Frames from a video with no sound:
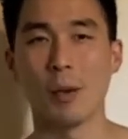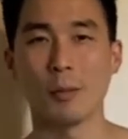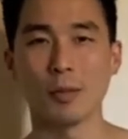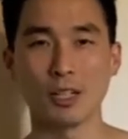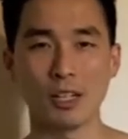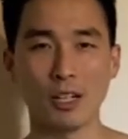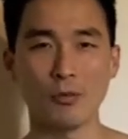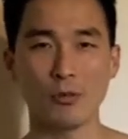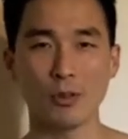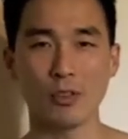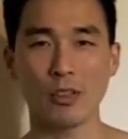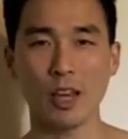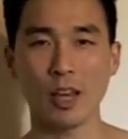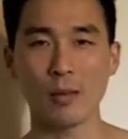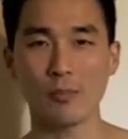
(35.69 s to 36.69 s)
But enough
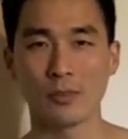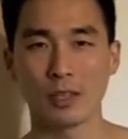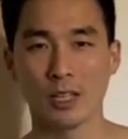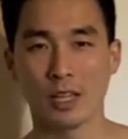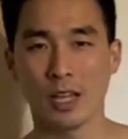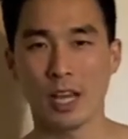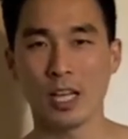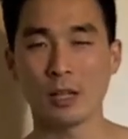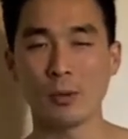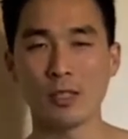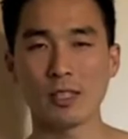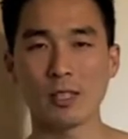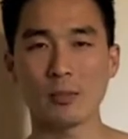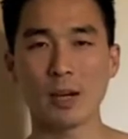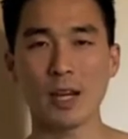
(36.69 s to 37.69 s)
with that.
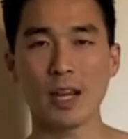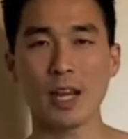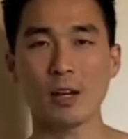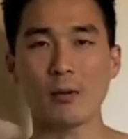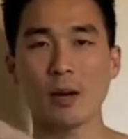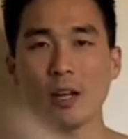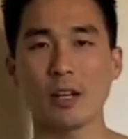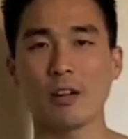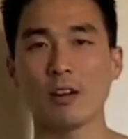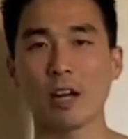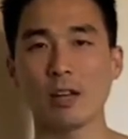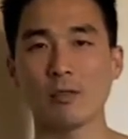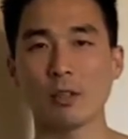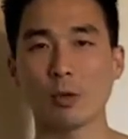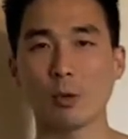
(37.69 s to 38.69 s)
Anyways, in my hand right here,
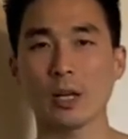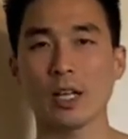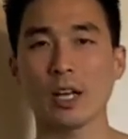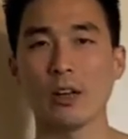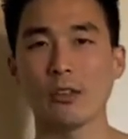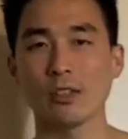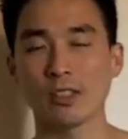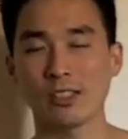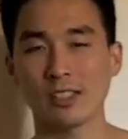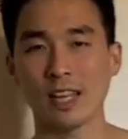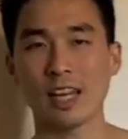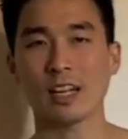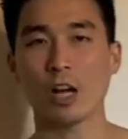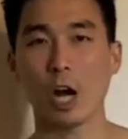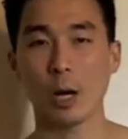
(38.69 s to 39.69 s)
I have a quick healthy
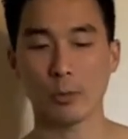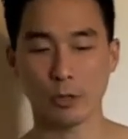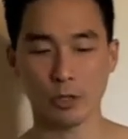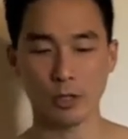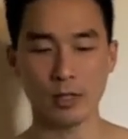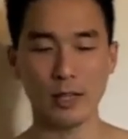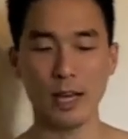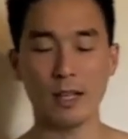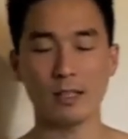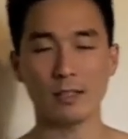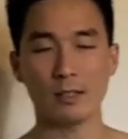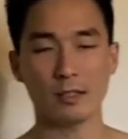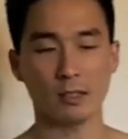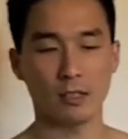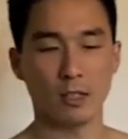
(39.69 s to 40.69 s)
snack option, and that
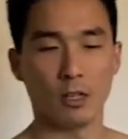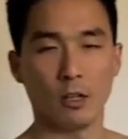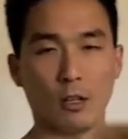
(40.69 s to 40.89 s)
is